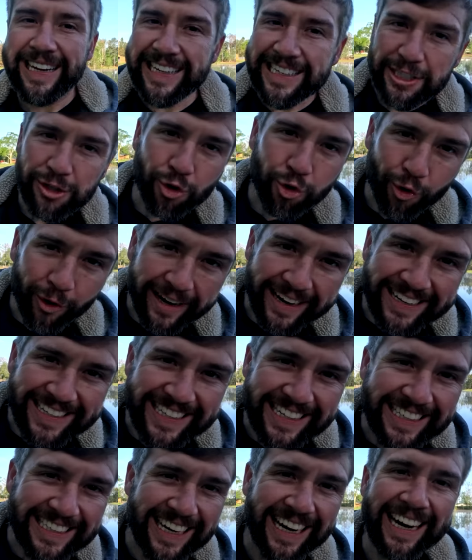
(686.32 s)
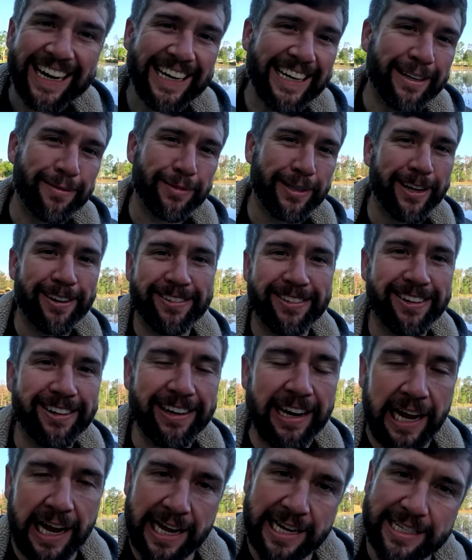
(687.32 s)
It is crazy times out
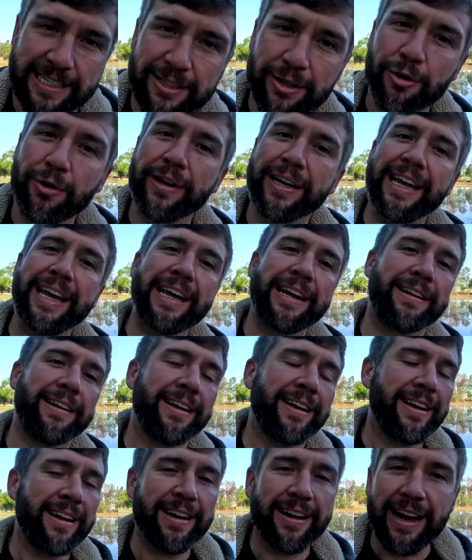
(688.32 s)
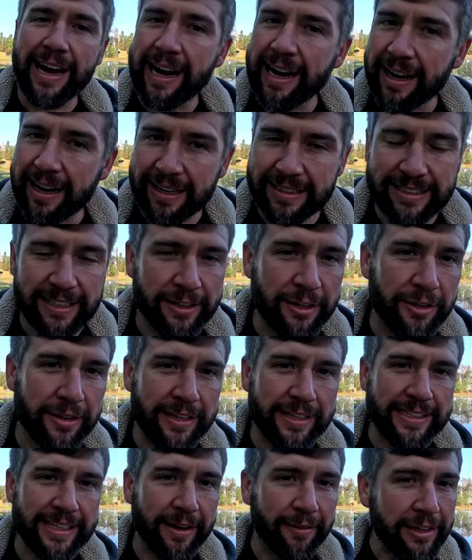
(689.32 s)
there, guys. So again, I tell you
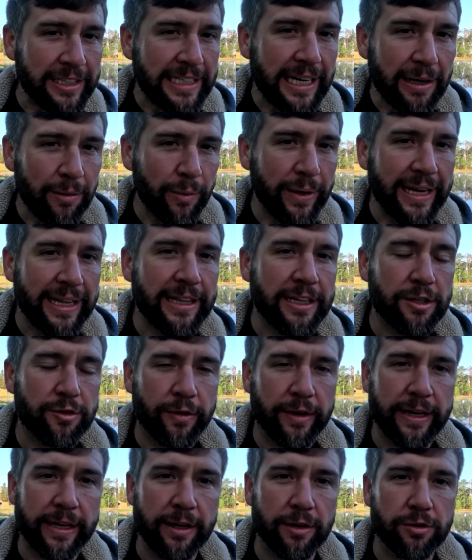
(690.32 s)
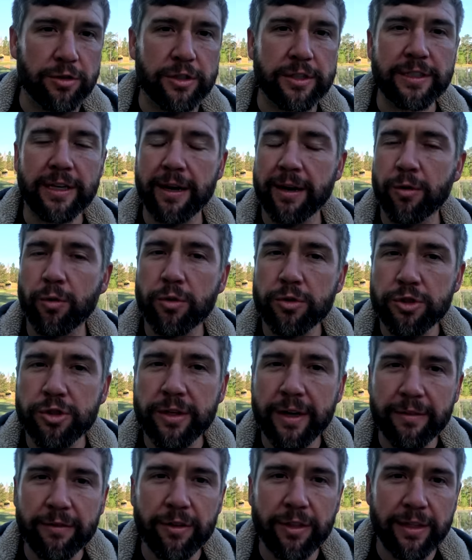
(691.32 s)
this every time we end these videos because I don't want
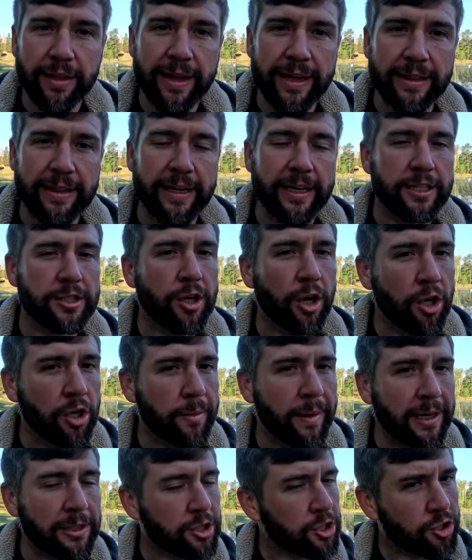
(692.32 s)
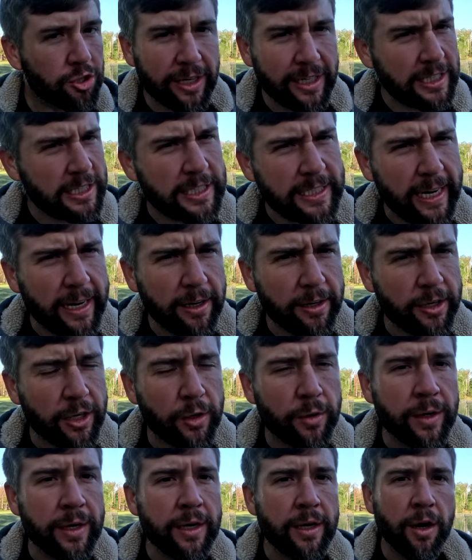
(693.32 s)
you to ever think that it's all about just trying to scare
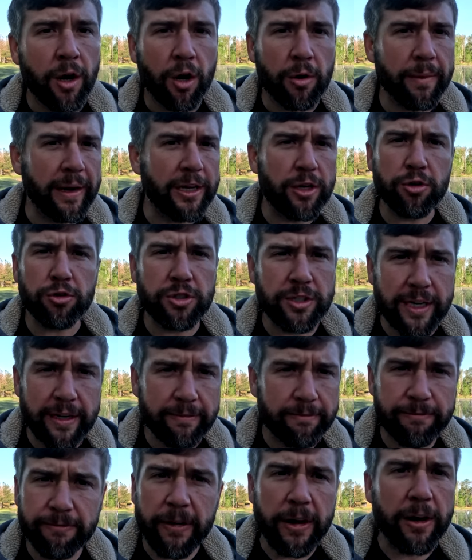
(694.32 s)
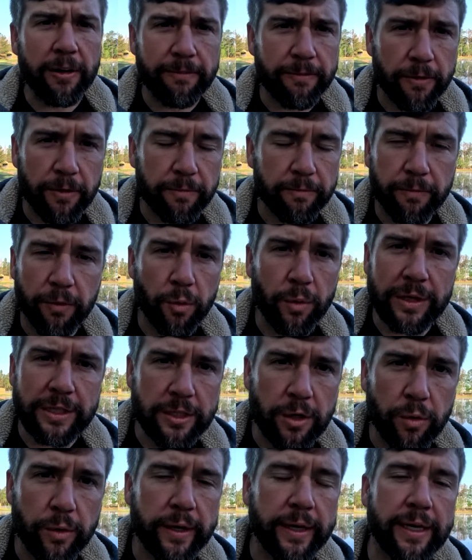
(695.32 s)
you or make you fear for, for
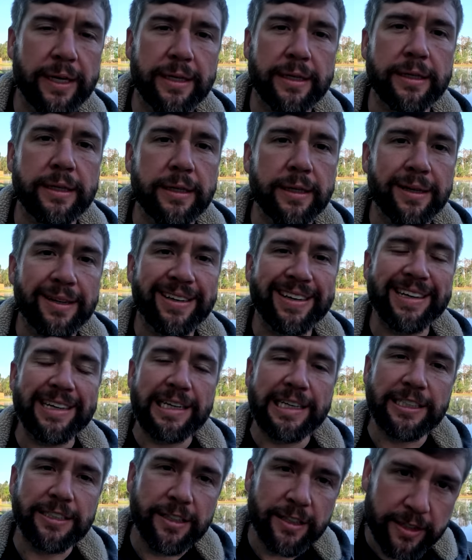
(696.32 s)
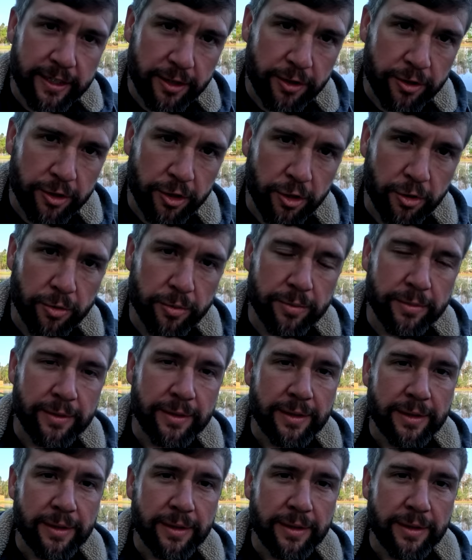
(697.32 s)
what's going on. It's to tell you